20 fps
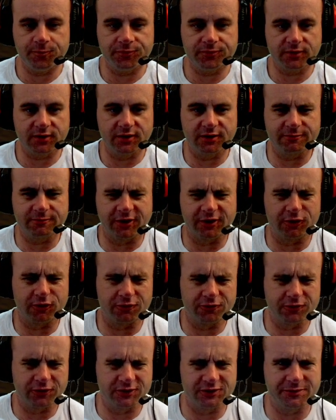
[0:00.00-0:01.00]
I think my
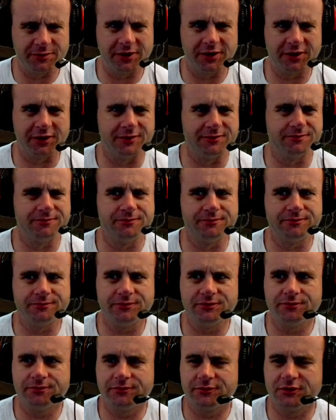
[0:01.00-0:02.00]
girlfriend's making
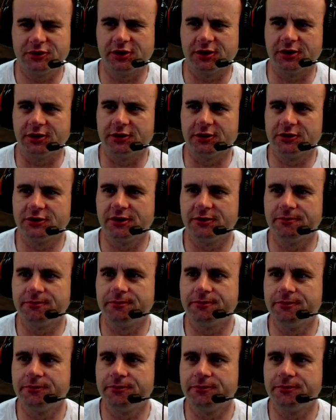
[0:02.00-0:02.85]
chicken or something.